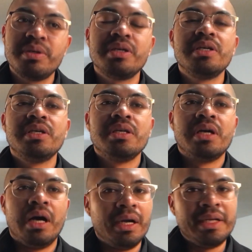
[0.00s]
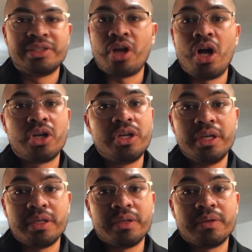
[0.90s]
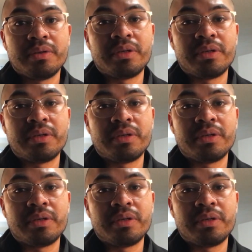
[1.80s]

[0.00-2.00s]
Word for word: But it's all good.